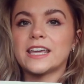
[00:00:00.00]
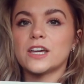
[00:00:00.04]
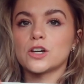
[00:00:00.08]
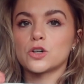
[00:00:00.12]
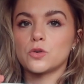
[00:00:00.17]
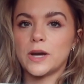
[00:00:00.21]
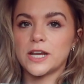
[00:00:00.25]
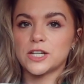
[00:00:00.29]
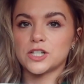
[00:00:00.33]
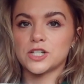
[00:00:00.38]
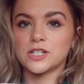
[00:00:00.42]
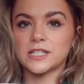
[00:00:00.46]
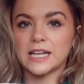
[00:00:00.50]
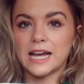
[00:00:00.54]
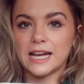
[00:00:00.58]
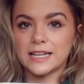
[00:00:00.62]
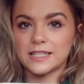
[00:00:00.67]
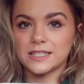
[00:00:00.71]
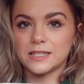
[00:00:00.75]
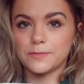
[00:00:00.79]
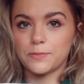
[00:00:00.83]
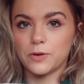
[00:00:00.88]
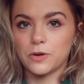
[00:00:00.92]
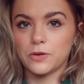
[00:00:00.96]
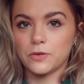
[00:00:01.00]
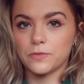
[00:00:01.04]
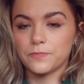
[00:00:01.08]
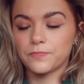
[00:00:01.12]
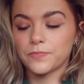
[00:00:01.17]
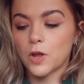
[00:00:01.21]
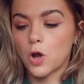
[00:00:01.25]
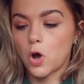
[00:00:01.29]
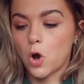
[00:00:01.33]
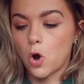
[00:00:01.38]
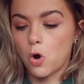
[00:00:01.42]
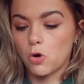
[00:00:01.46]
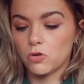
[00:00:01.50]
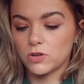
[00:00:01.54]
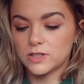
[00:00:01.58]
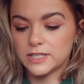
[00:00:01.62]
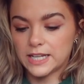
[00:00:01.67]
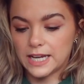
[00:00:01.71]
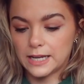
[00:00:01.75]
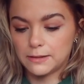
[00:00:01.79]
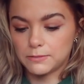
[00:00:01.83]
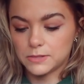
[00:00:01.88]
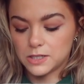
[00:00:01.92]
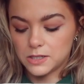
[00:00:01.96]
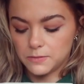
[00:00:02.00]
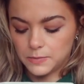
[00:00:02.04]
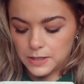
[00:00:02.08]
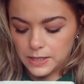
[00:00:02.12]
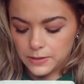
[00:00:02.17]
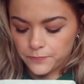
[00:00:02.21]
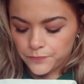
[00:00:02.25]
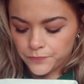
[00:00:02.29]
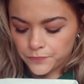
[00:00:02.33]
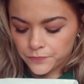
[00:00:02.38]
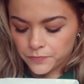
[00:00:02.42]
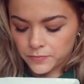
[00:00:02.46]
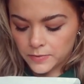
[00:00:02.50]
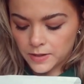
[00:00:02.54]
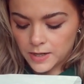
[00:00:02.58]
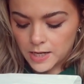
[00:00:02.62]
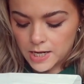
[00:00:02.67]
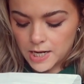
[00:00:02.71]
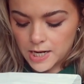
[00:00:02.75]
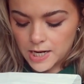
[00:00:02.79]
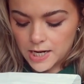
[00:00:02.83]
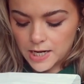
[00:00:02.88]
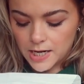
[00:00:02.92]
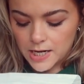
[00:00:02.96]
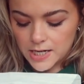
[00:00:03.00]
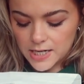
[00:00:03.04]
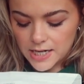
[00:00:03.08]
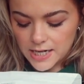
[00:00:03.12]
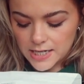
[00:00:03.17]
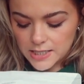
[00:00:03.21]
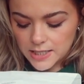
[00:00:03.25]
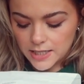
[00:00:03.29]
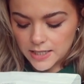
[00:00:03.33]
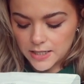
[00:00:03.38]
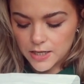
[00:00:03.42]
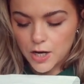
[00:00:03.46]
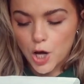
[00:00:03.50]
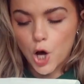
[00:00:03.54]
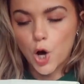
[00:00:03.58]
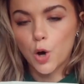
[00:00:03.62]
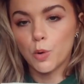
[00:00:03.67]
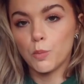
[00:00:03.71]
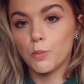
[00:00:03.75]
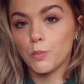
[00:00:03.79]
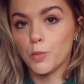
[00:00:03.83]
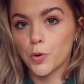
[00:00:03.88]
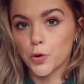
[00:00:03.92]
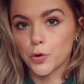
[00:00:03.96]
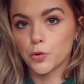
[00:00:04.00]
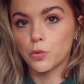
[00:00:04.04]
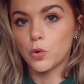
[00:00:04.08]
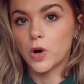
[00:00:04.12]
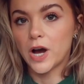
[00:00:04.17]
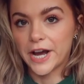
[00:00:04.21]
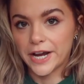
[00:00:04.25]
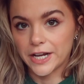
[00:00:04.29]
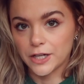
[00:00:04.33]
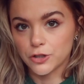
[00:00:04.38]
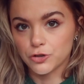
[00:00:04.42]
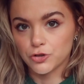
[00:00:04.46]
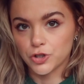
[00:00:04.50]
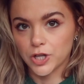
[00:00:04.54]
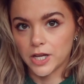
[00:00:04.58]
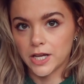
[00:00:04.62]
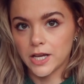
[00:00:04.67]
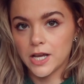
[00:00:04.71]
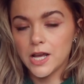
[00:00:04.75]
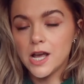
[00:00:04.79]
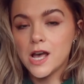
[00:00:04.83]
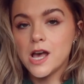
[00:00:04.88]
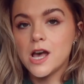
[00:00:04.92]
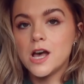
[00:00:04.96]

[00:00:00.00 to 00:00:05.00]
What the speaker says: get questions asked about all the time to me: creatine monohydrate.